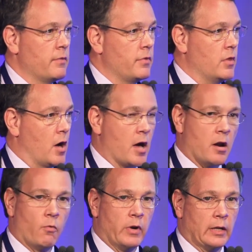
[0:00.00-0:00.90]
not
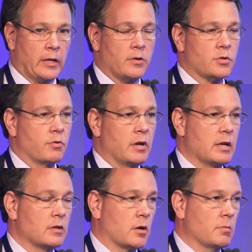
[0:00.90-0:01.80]
a real industry
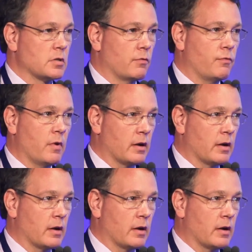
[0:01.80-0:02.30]
in terms of